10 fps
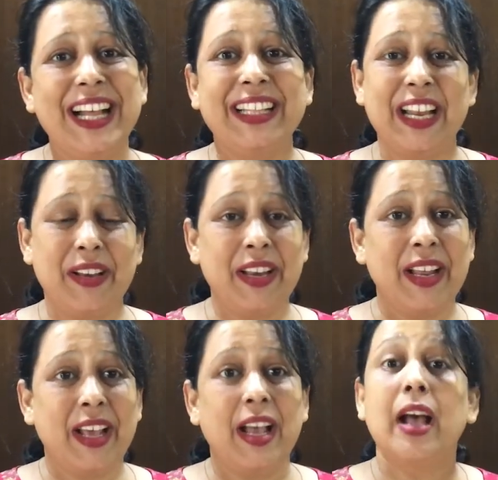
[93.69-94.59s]
Then
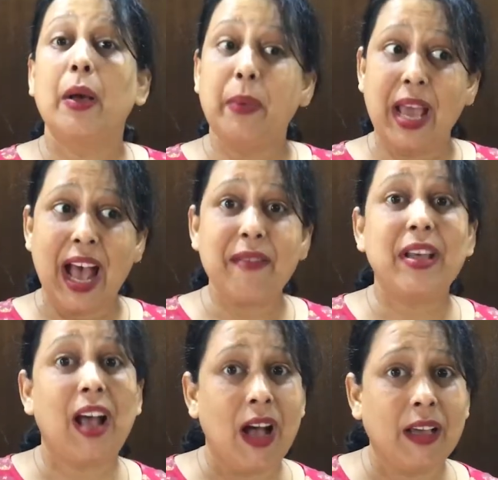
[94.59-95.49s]
we have
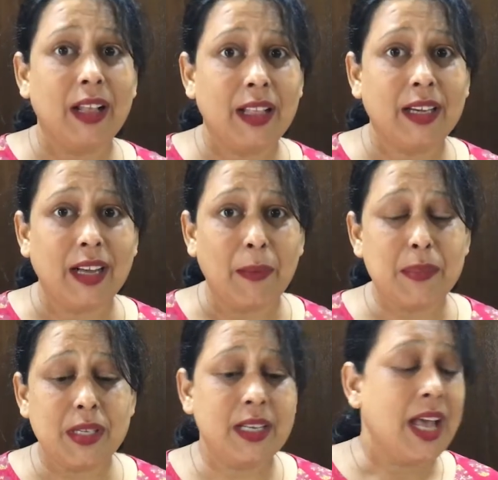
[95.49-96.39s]
that uncle that
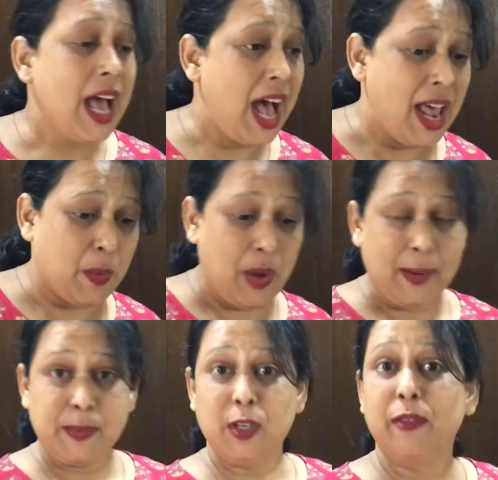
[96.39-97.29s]
comes in and
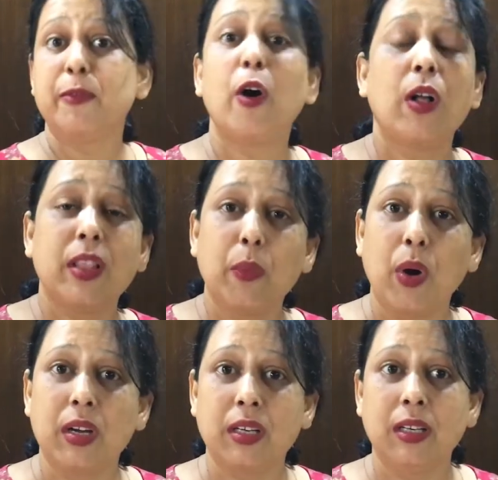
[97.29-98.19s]
wipes off all the
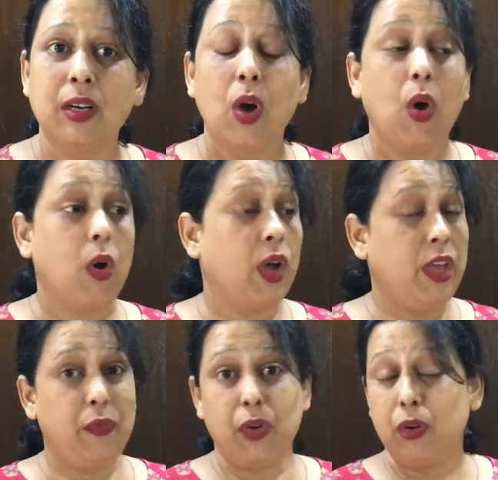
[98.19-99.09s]
water. Or
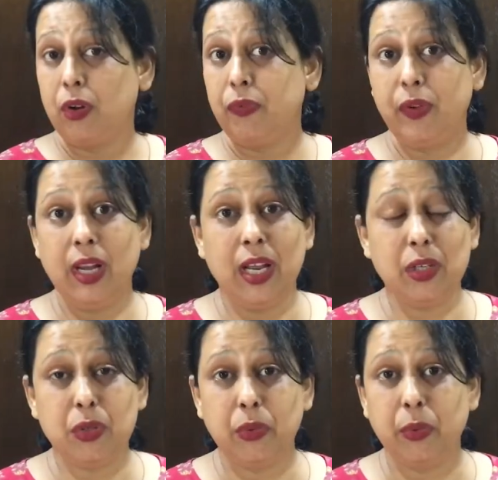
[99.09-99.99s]
if you're not feeling
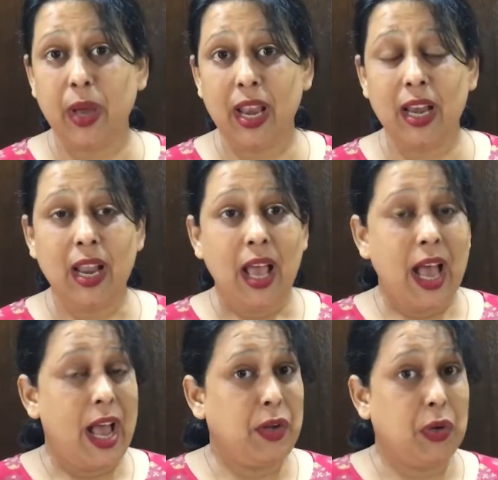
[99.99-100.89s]
too well
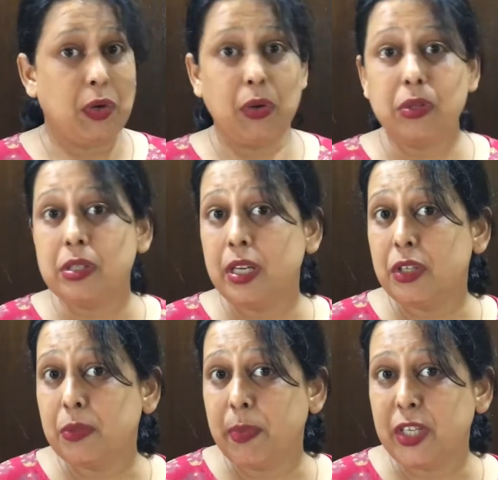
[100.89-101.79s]
and your clothes need
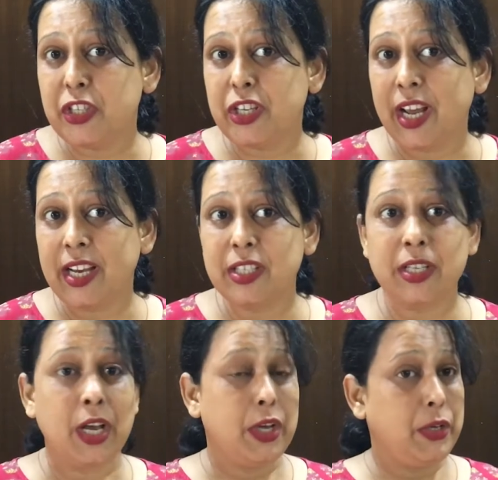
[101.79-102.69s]
to be changed,
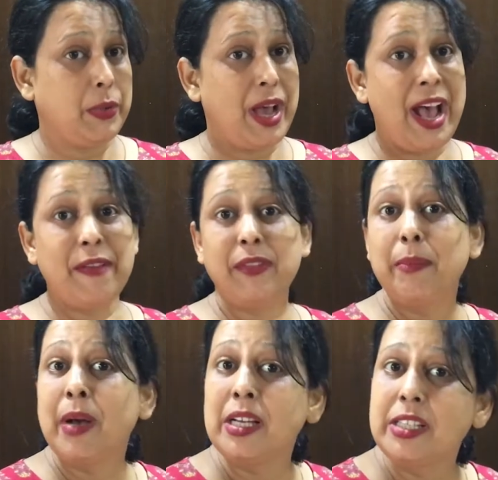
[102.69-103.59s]
you have the
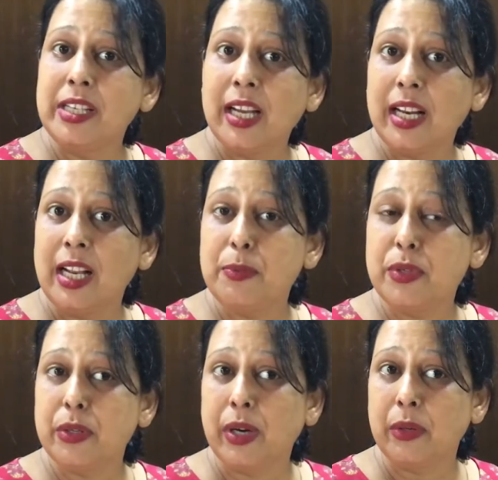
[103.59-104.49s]
mashi that helps
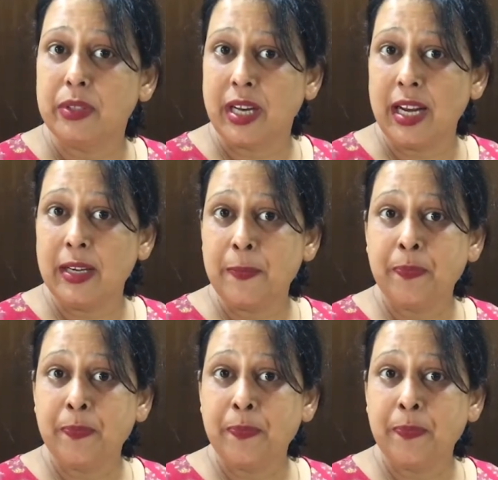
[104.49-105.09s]
you out, right?